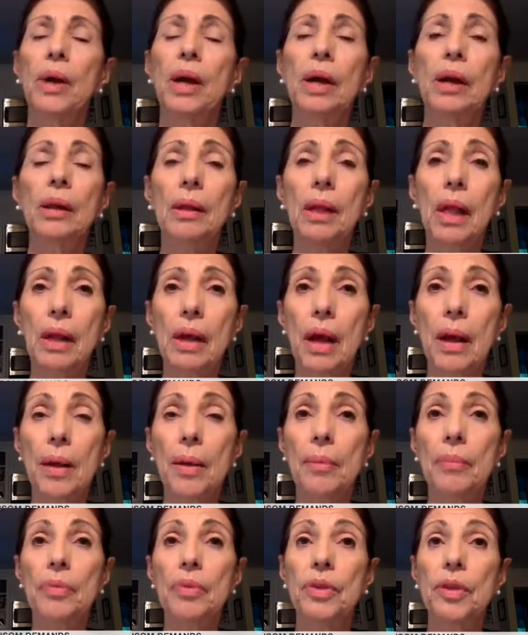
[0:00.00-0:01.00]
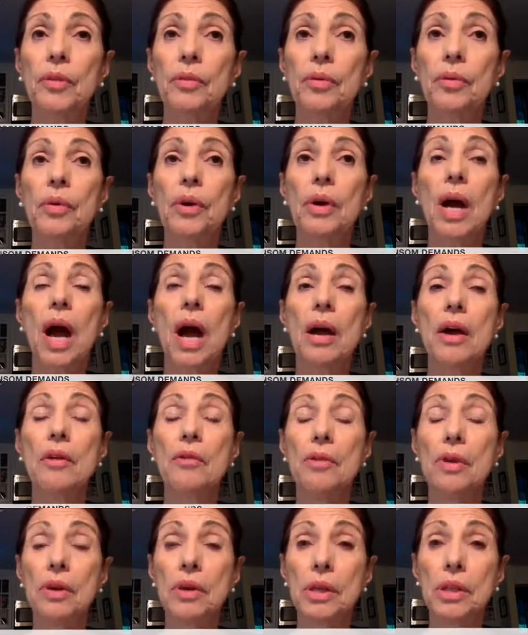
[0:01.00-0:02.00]
Well, the
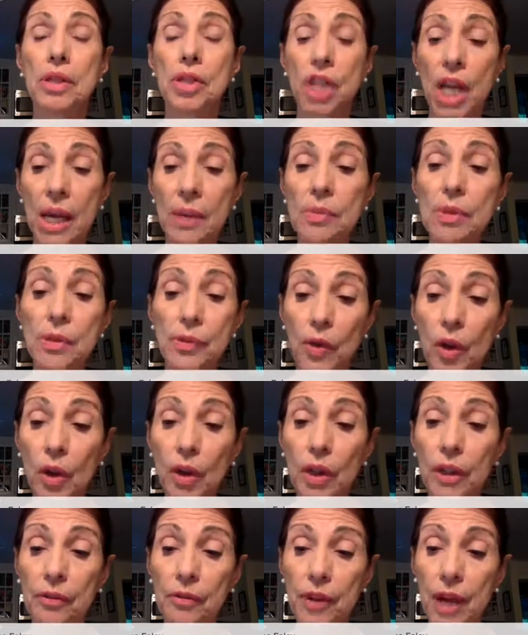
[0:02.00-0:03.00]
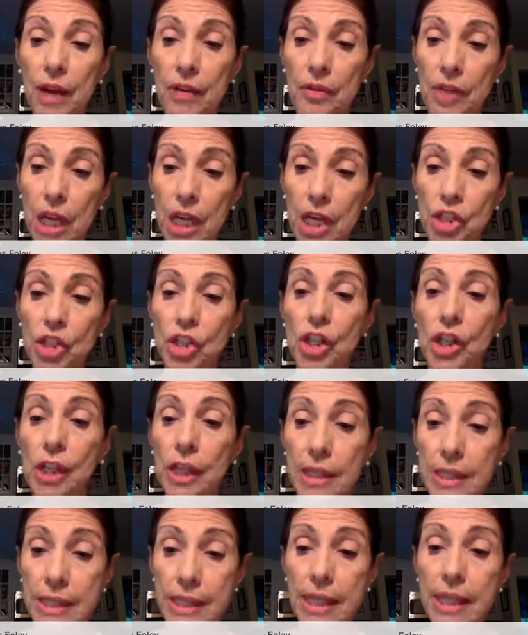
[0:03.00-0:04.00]
James Foley Foundation
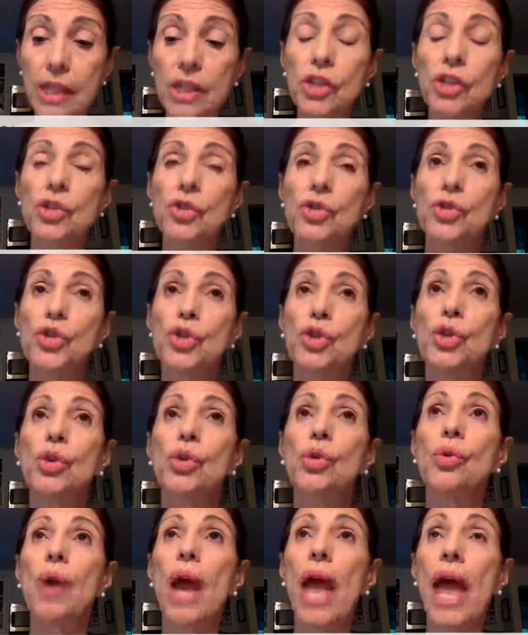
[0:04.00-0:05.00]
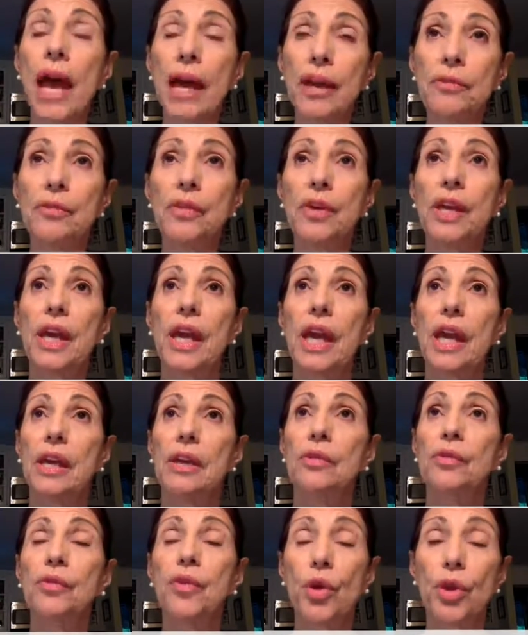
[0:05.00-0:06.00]
continues to
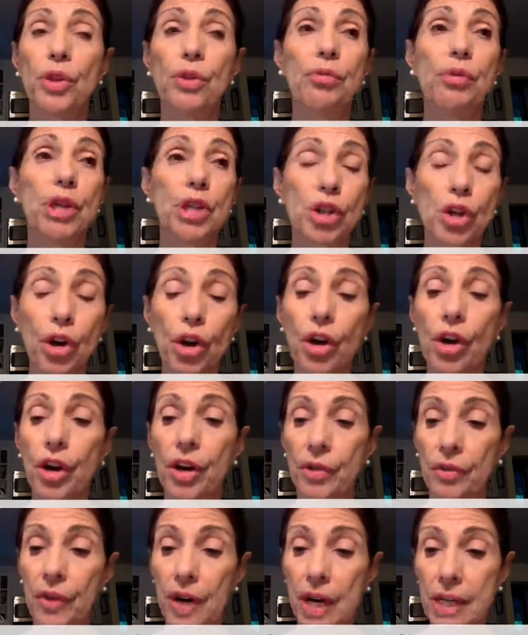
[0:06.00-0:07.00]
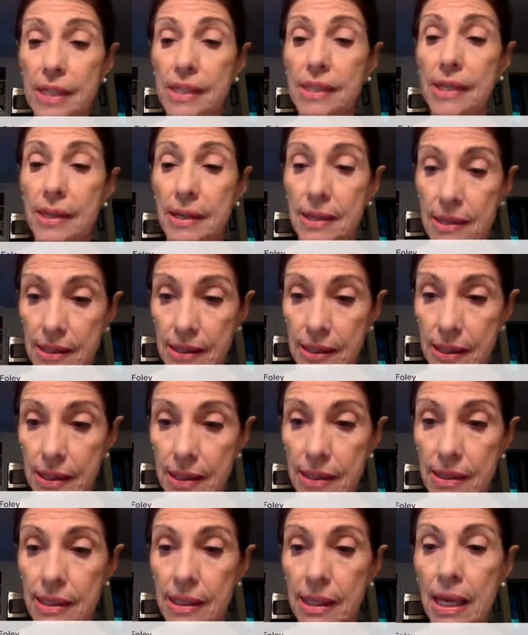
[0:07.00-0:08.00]
advocate for the return of our
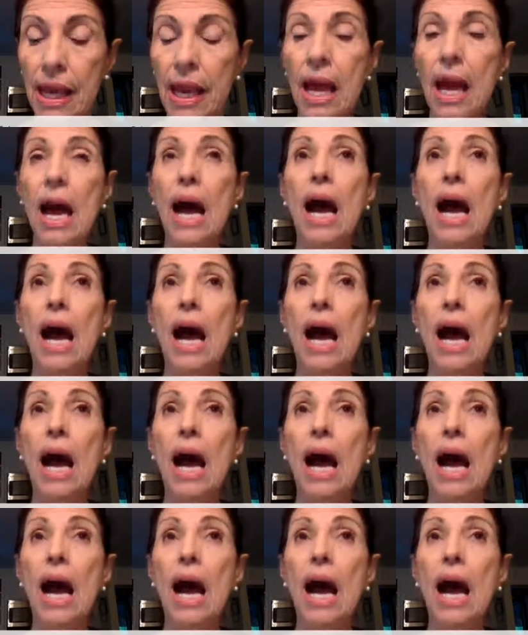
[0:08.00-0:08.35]
citizens.